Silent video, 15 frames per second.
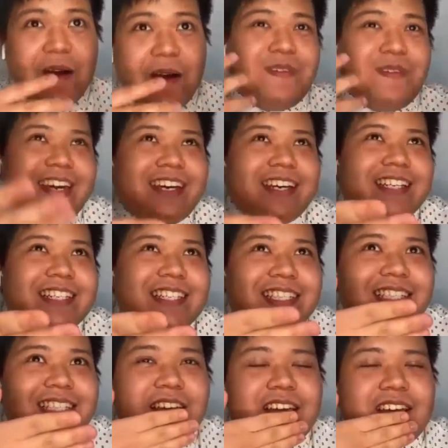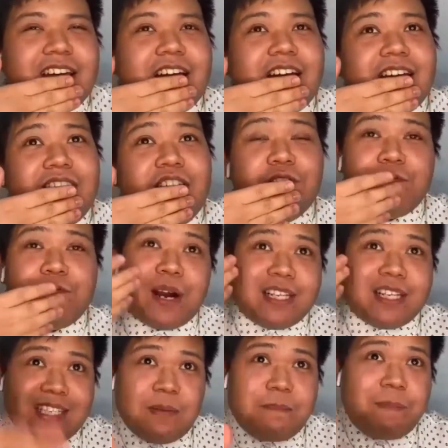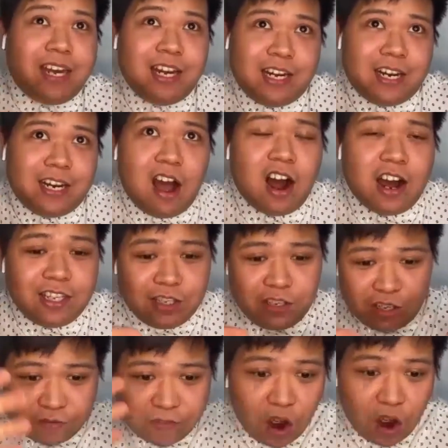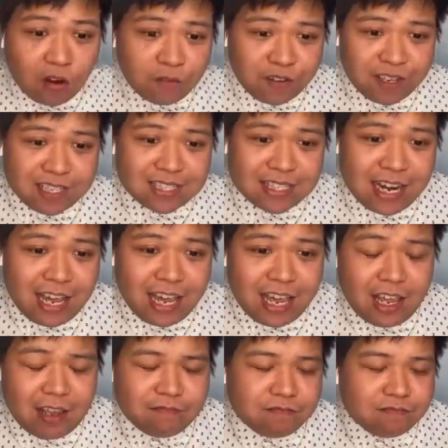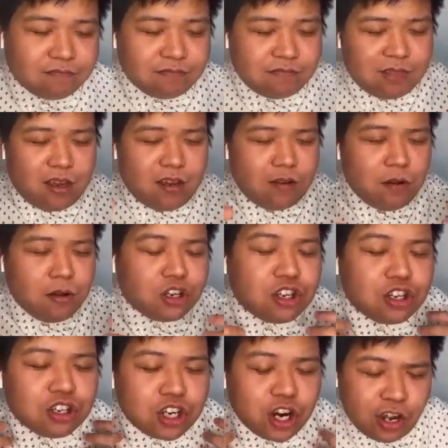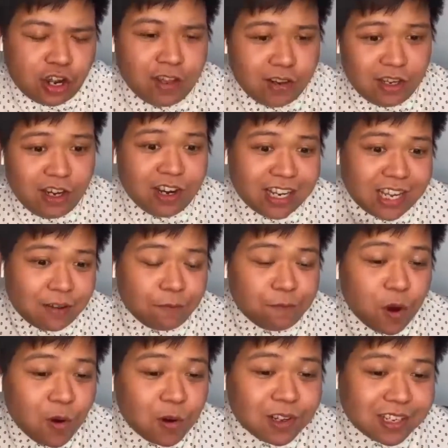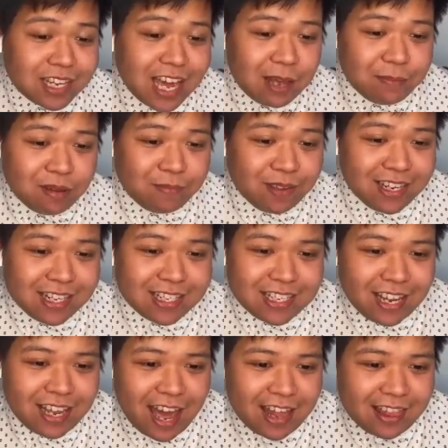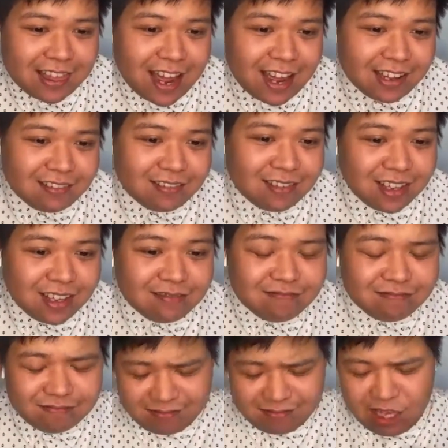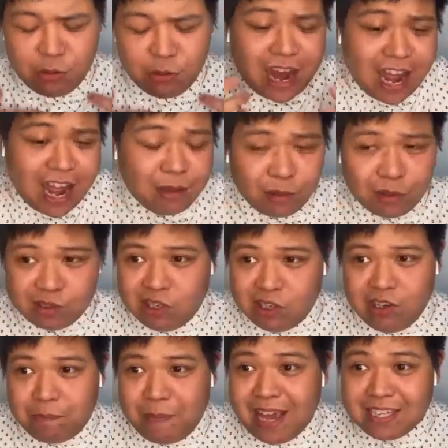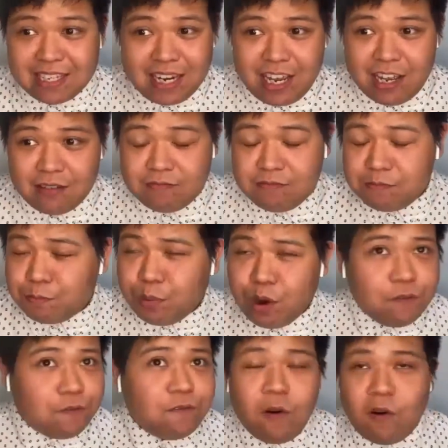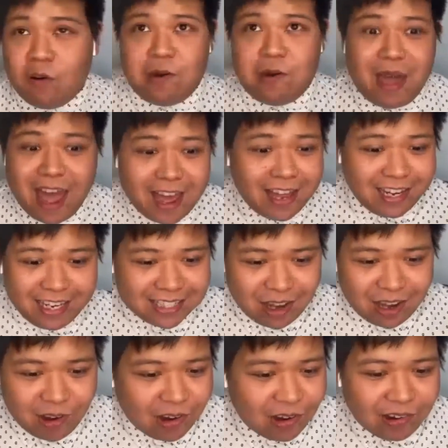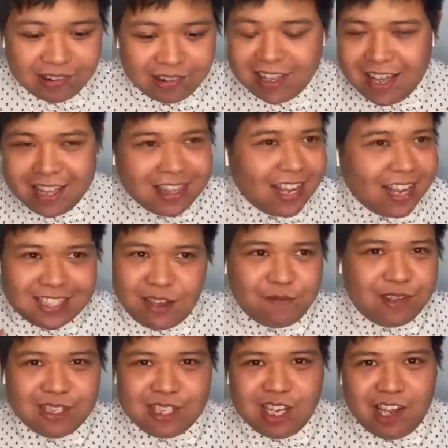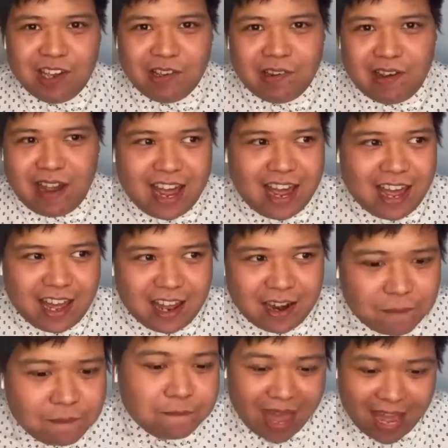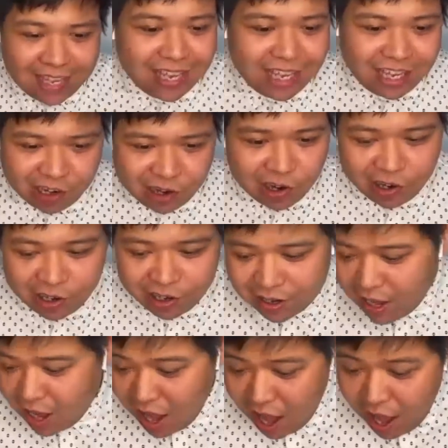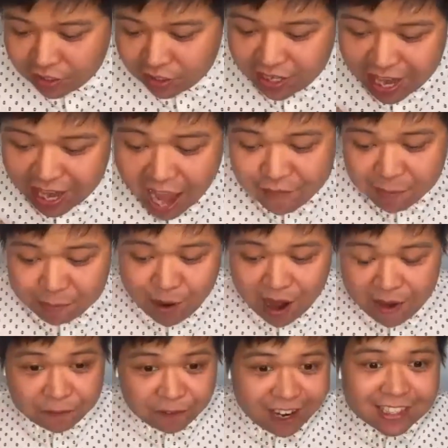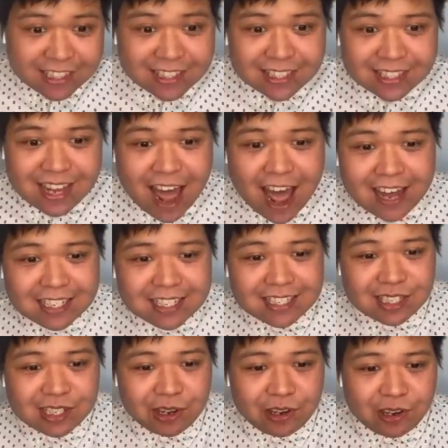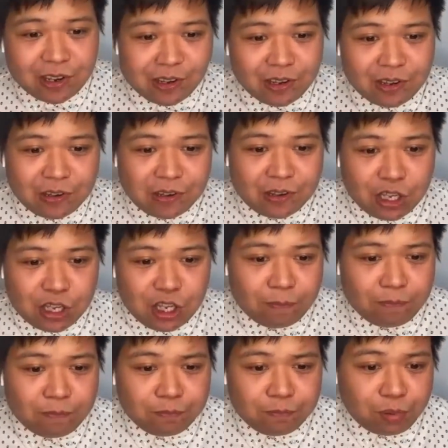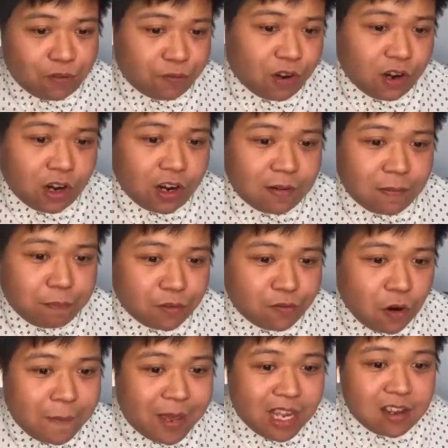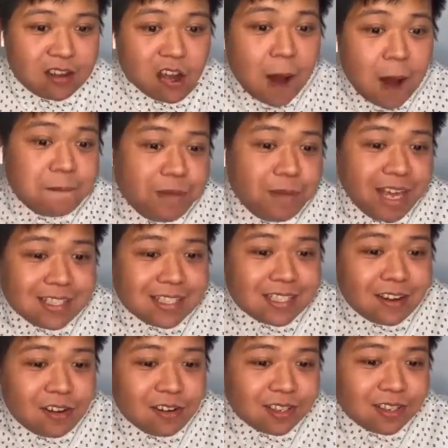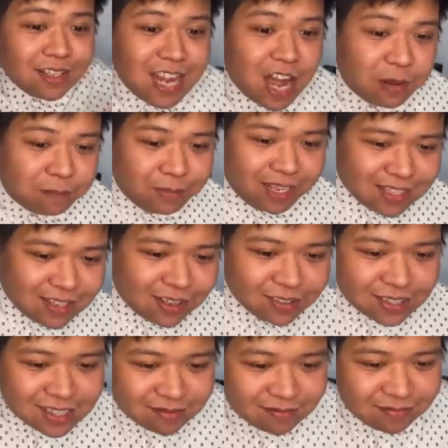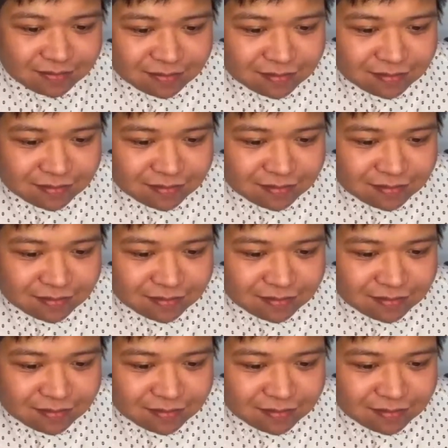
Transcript: Because you've participated in Idol, you've obviously shown your vocal capability and that you were able to basically perform any song that's given to you and make it your own. Do you have a preference as to you prefer performing upbeat songs or downbeat songs?